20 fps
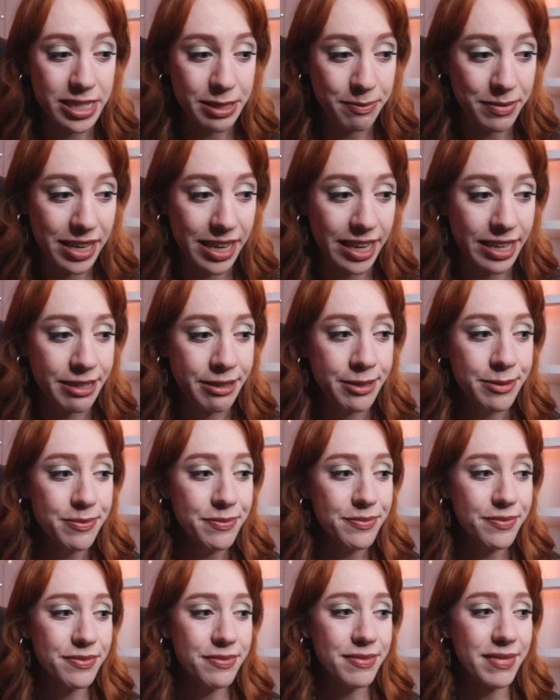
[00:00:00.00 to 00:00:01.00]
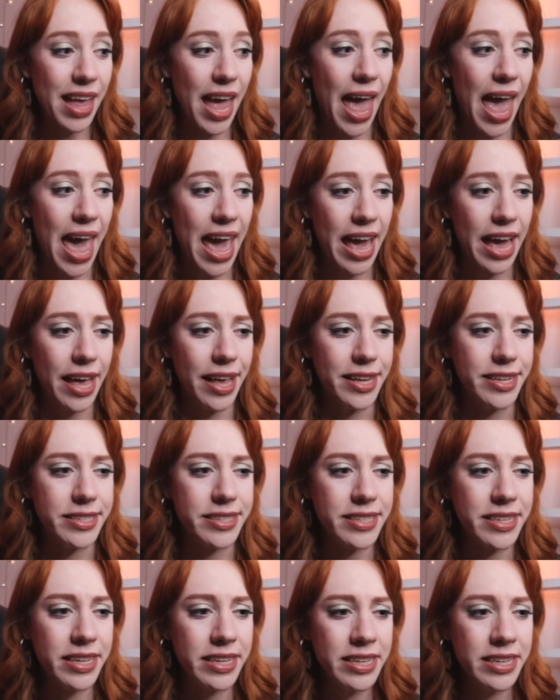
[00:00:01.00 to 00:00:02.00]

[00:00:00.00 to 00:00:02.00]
to be. And